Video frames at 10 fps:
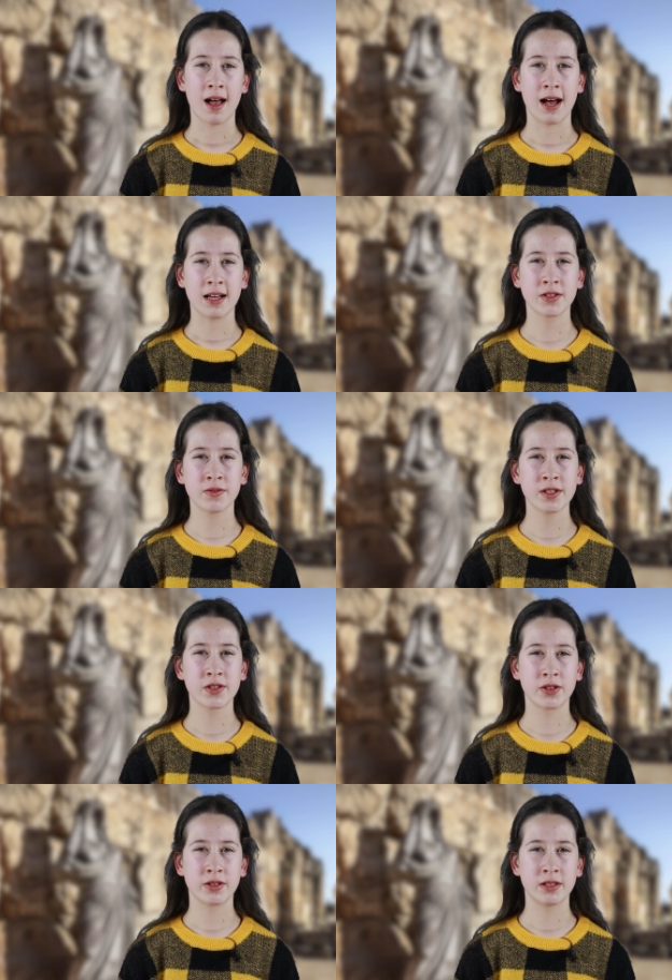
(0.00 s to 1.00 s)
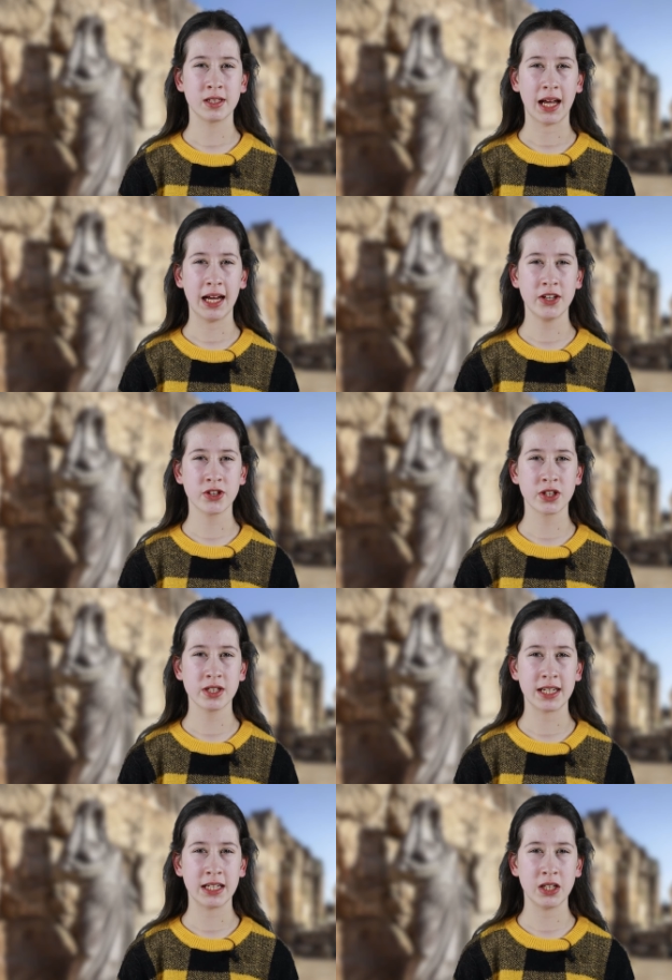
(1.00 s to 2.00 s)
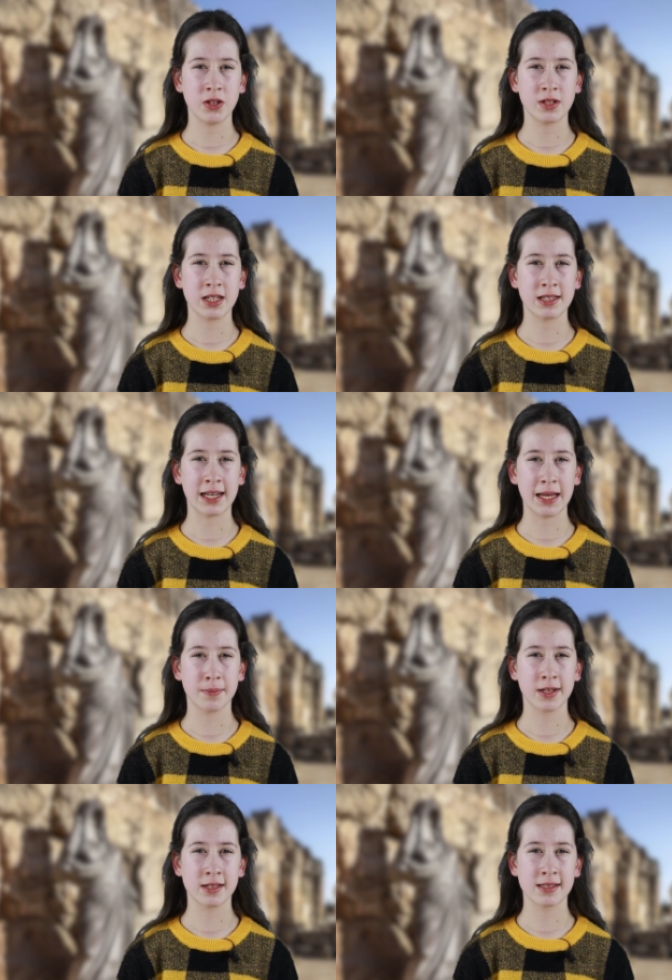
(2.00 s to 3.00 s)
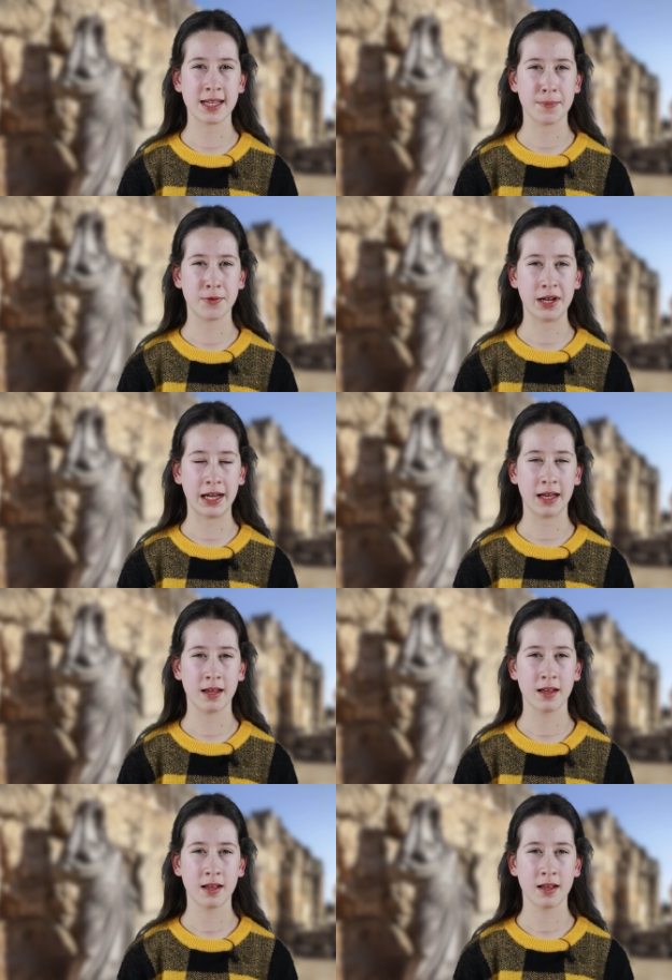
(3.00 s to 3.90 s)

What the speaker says: As a result, each continued his labors separately.